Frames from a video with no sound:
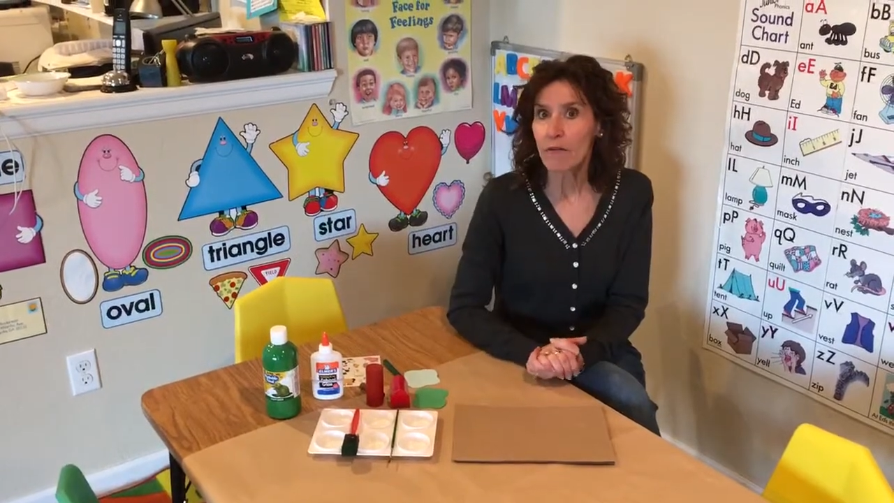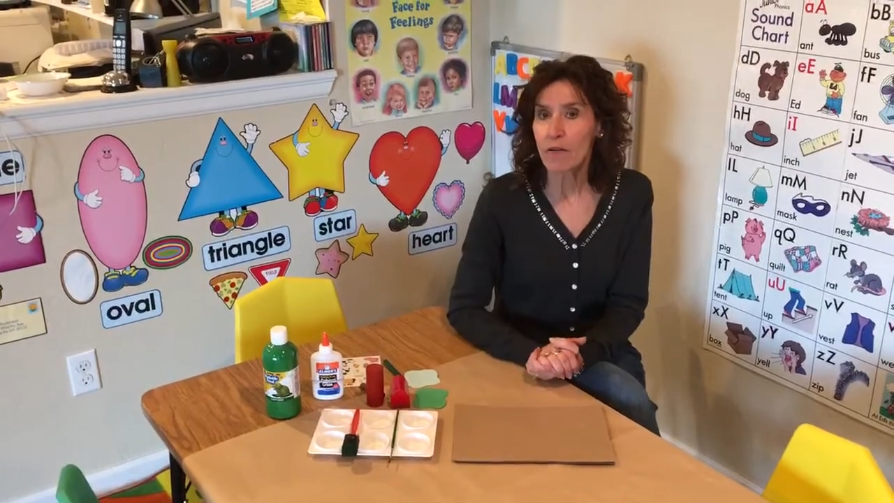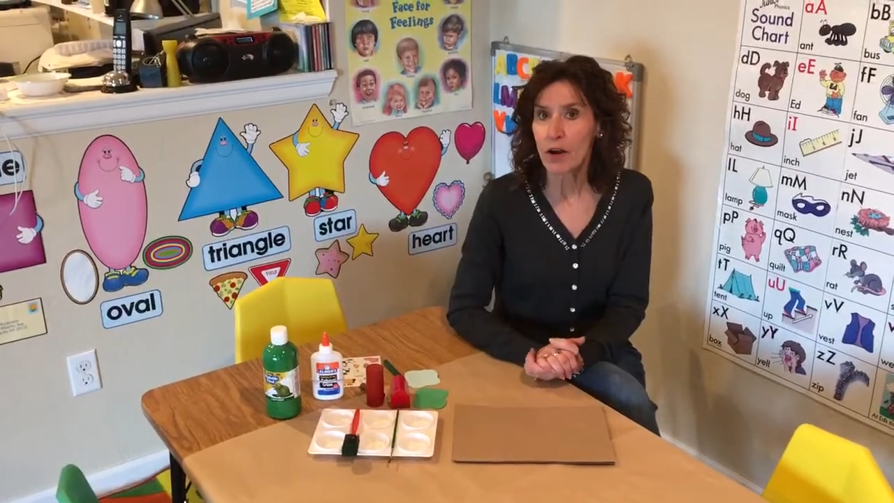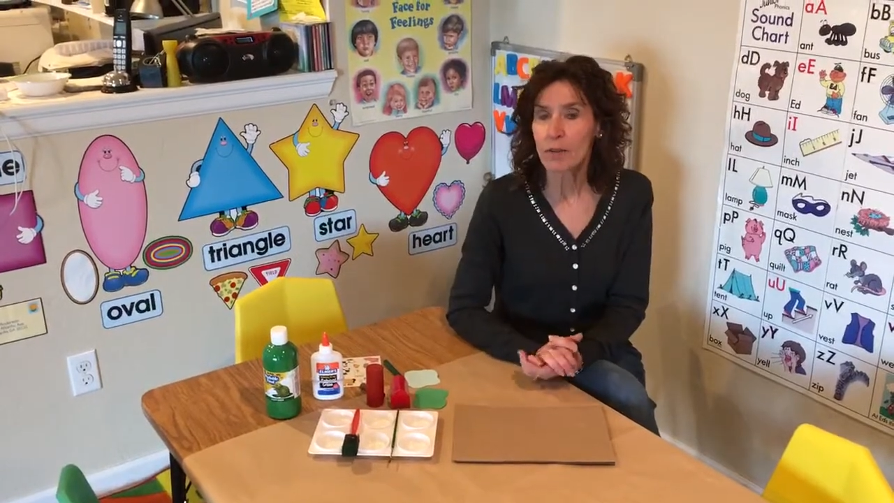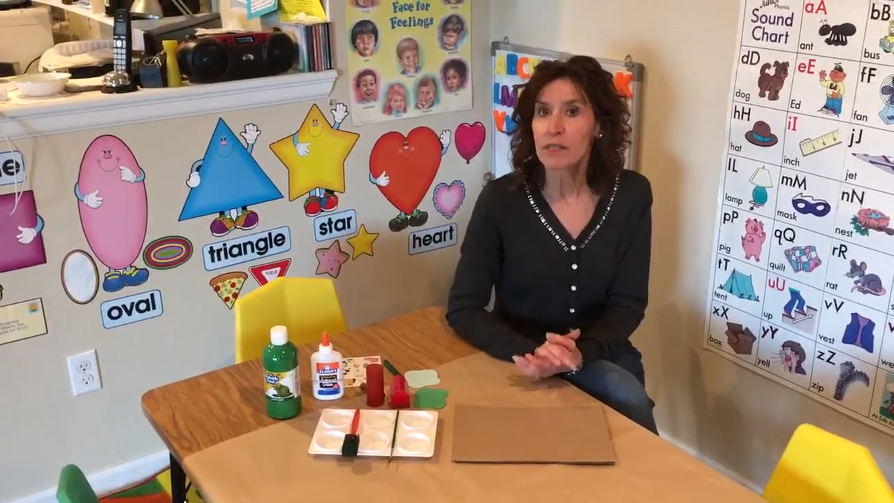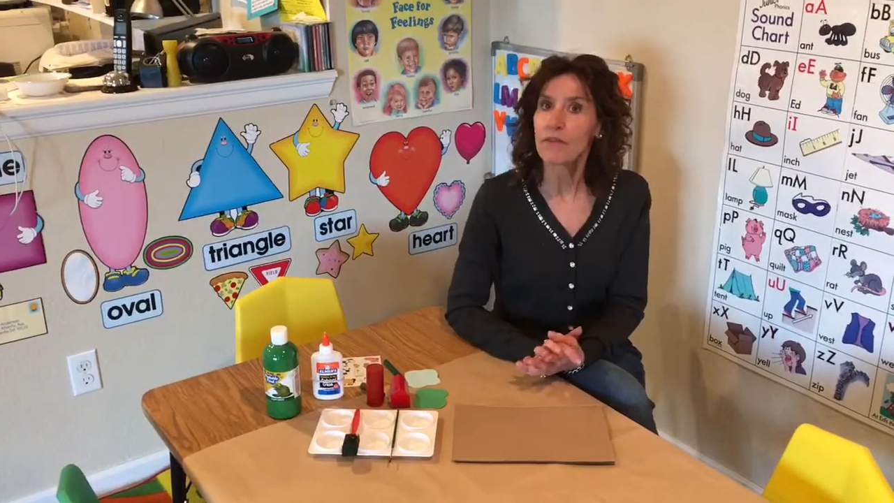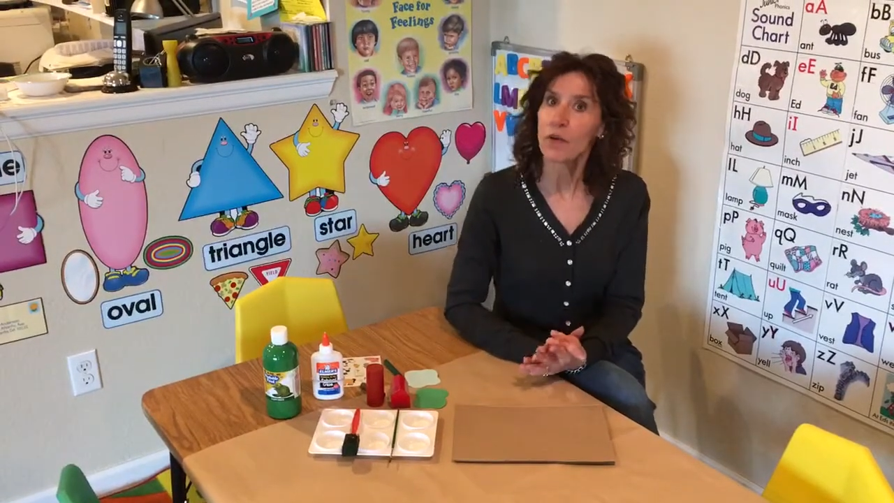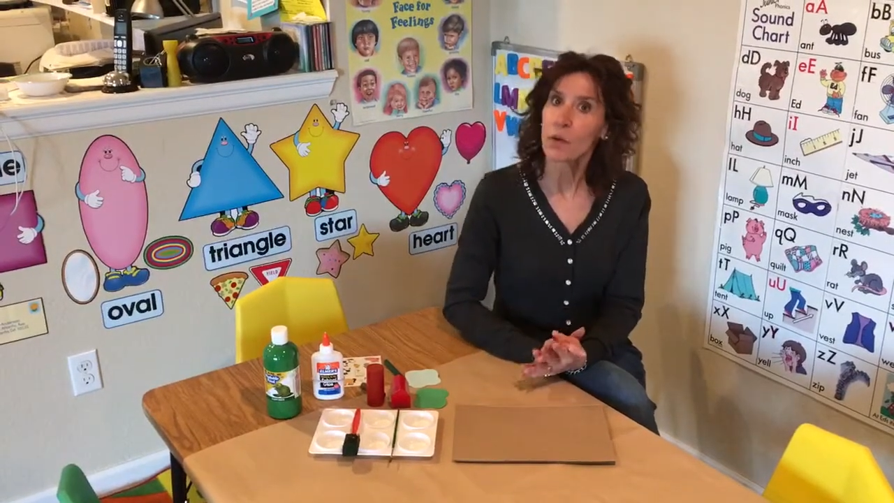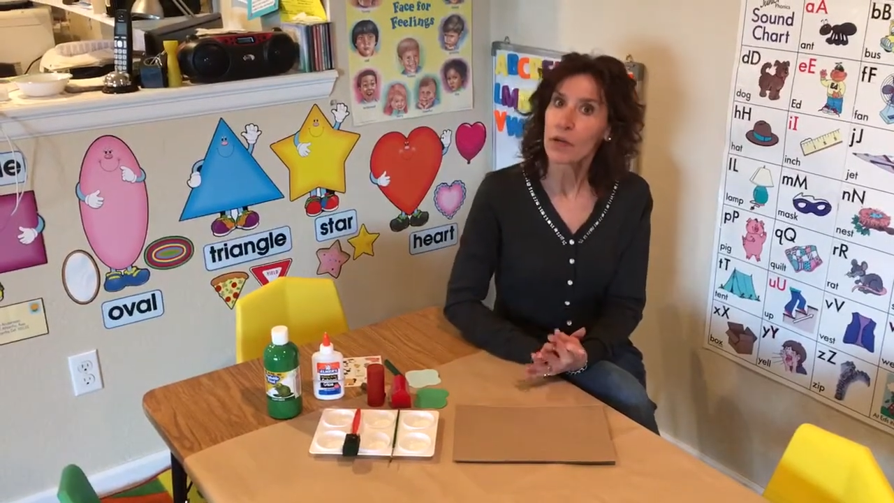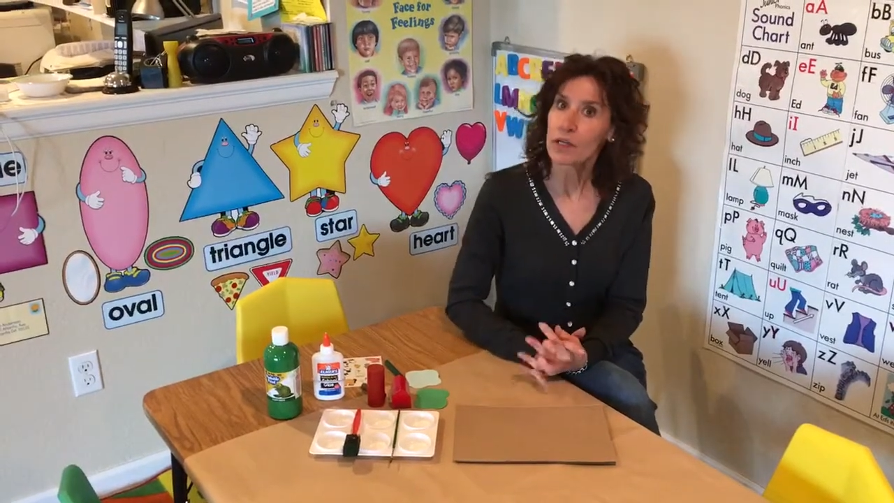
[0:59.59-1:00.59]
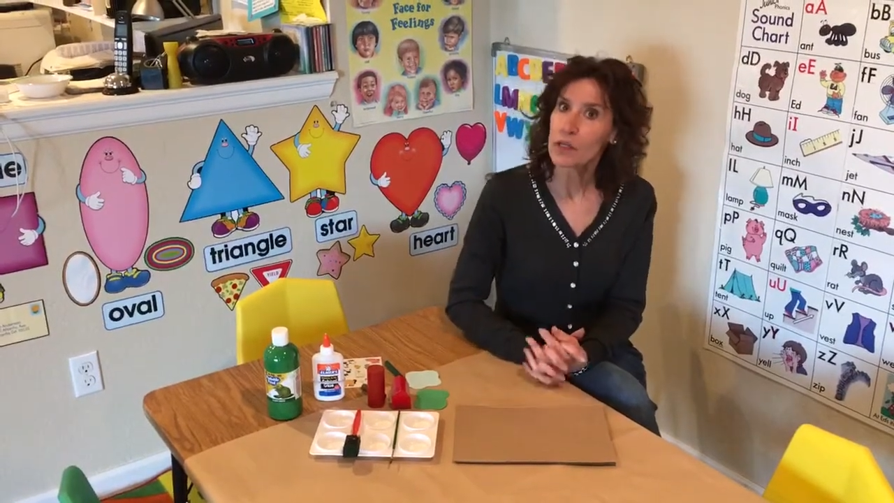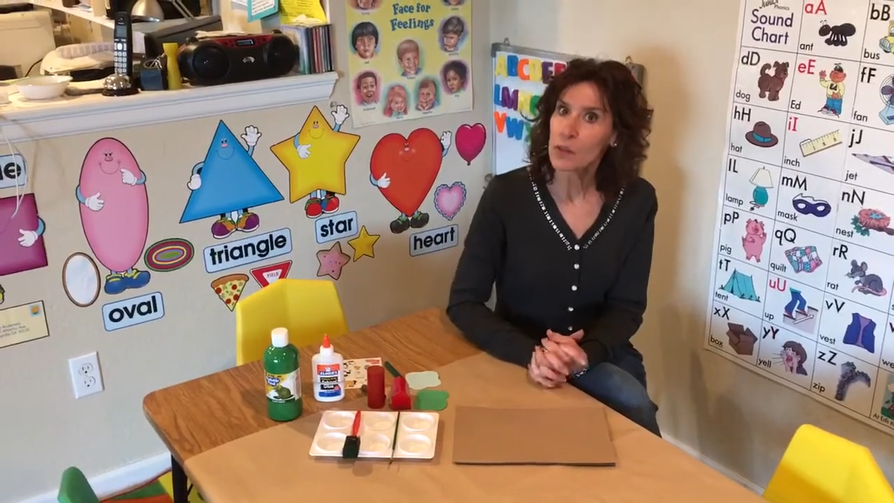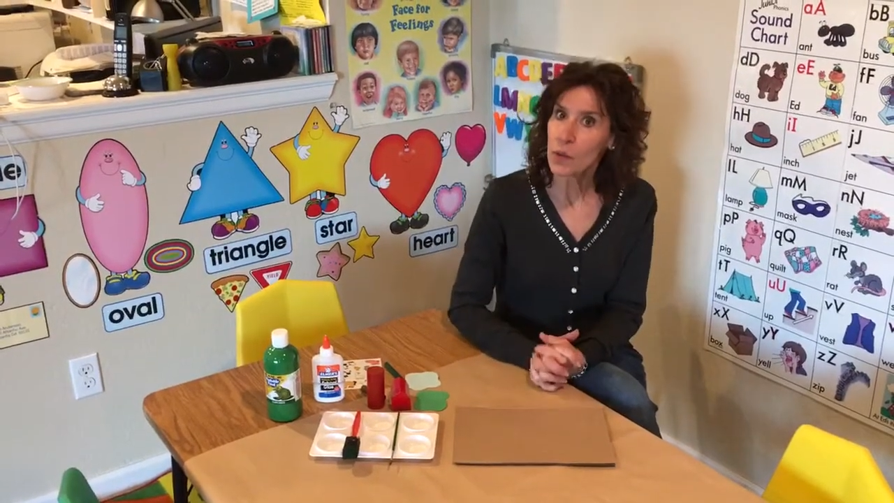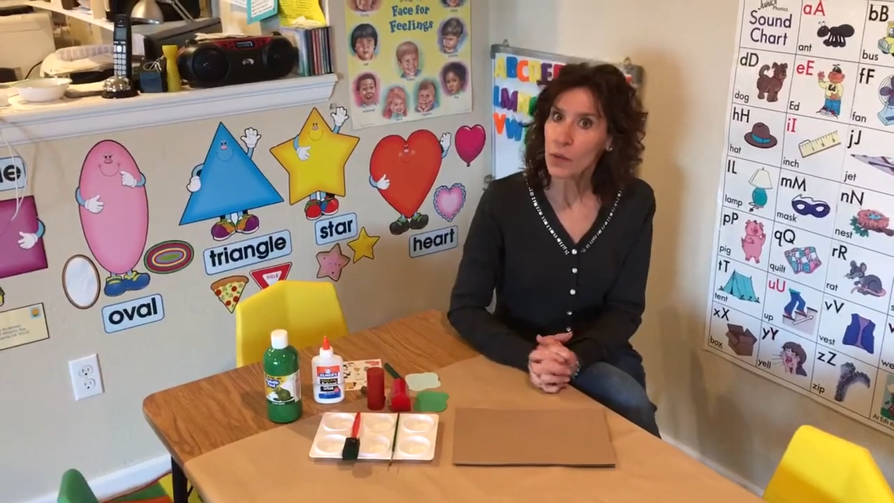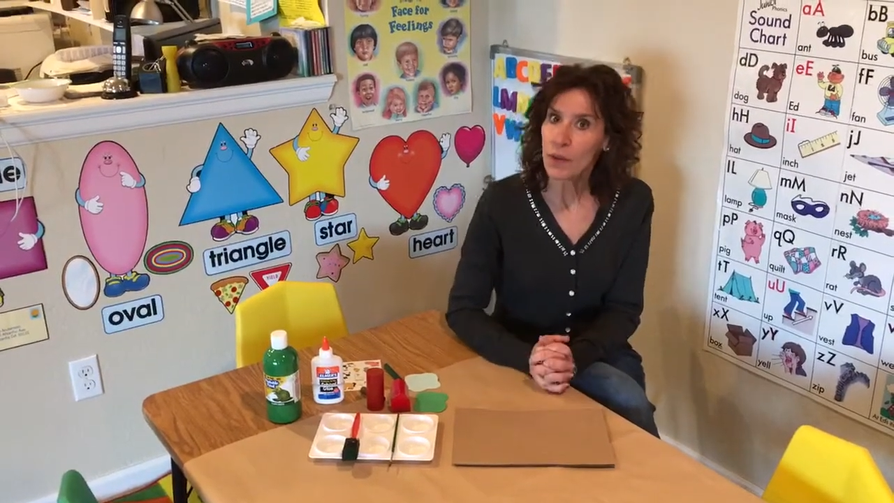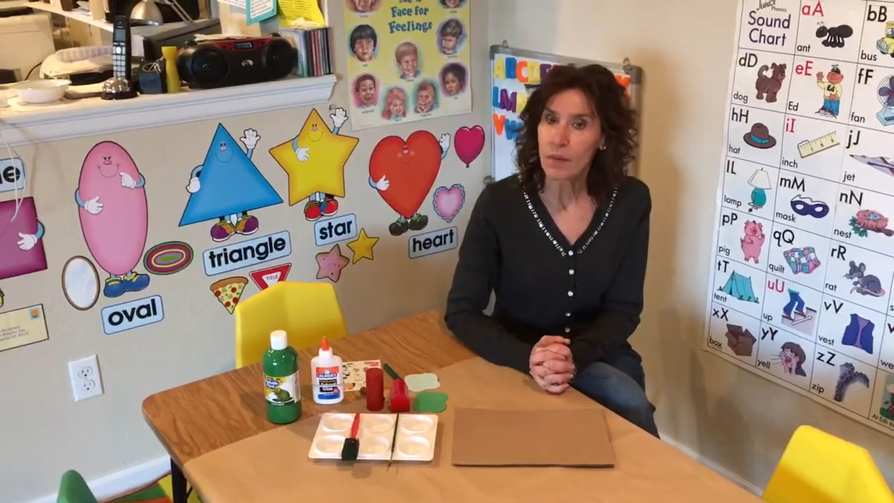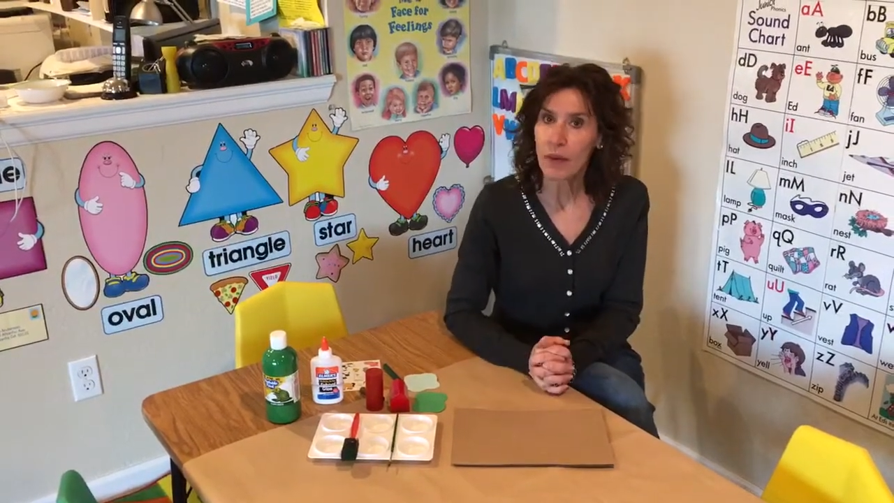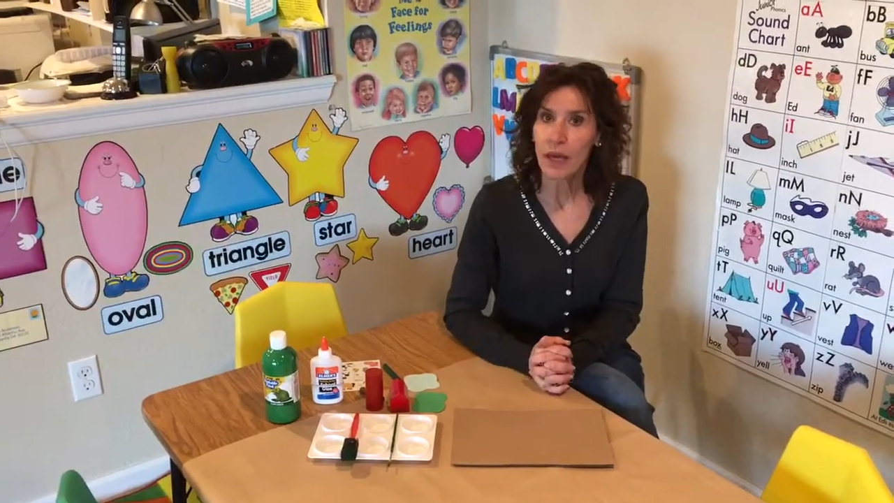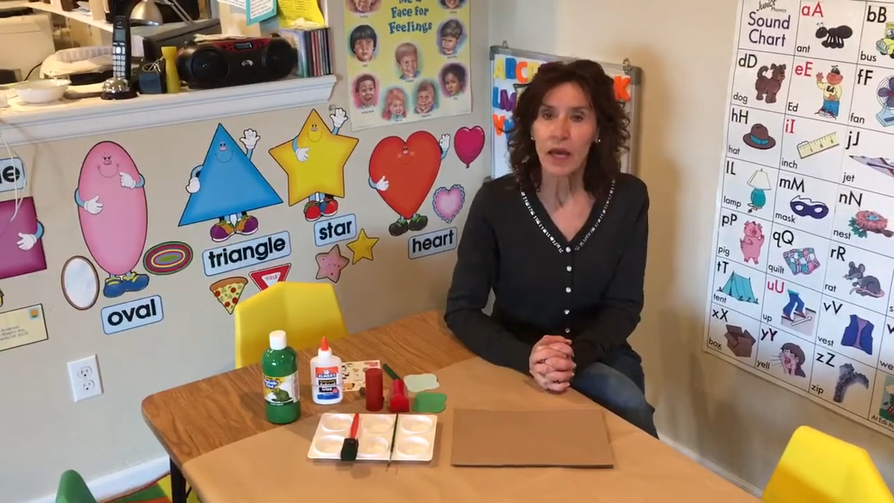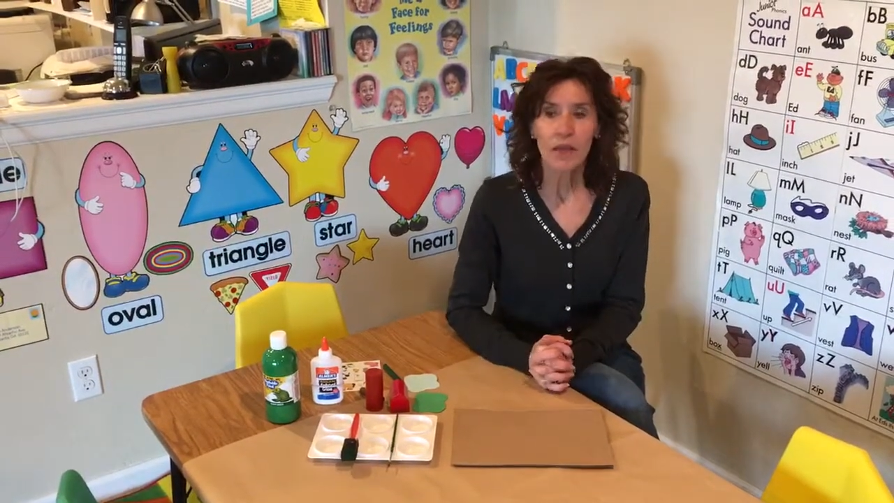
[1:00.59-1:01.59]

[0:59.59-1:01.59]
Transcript: farms if you were in school with me.